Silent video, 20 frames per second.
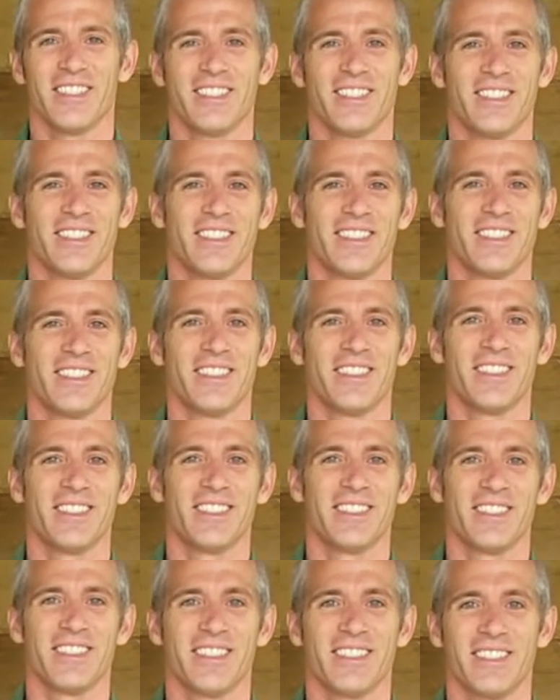
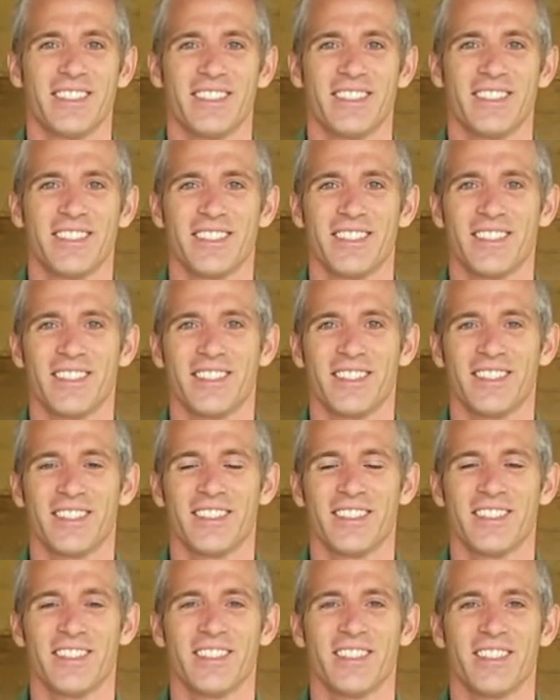
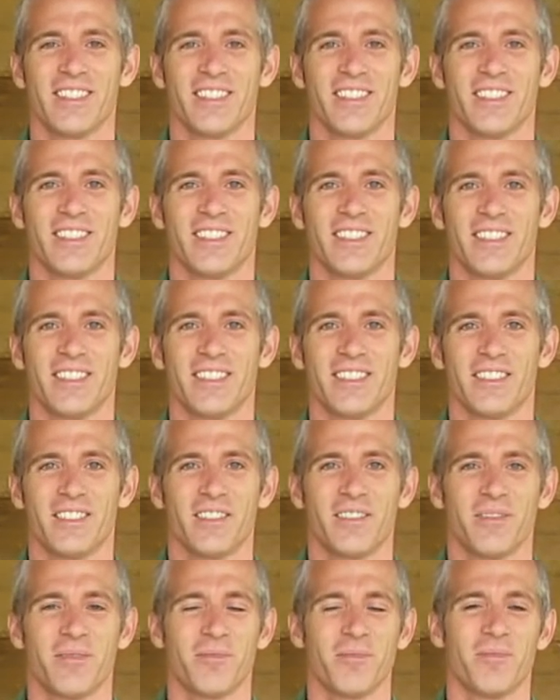
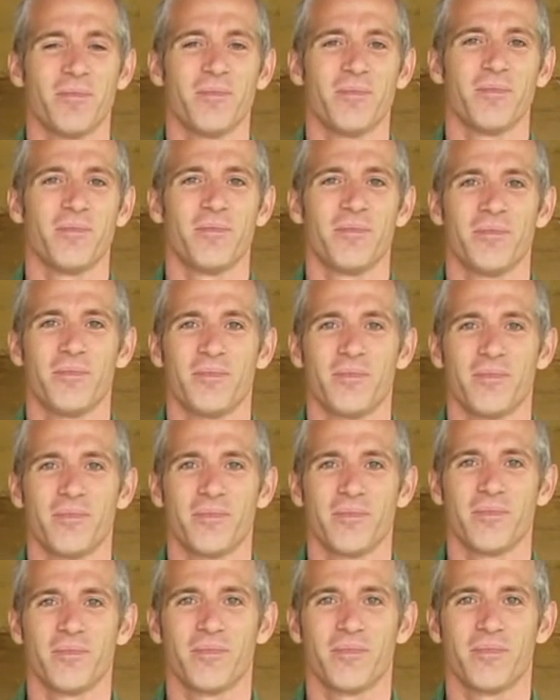
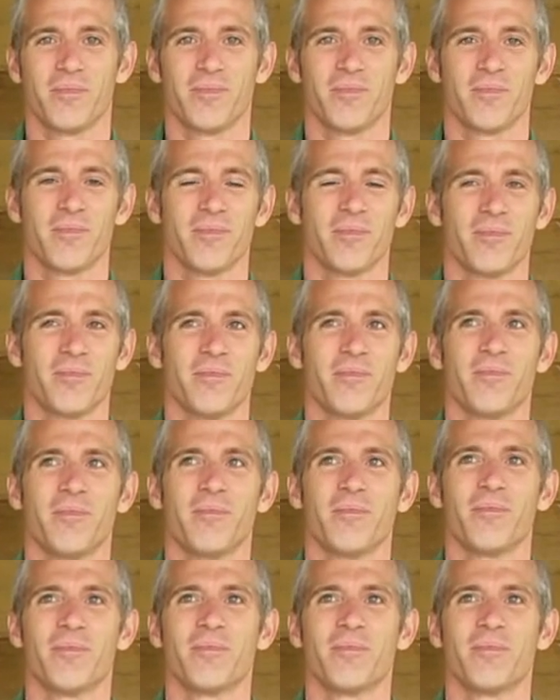(not speaking)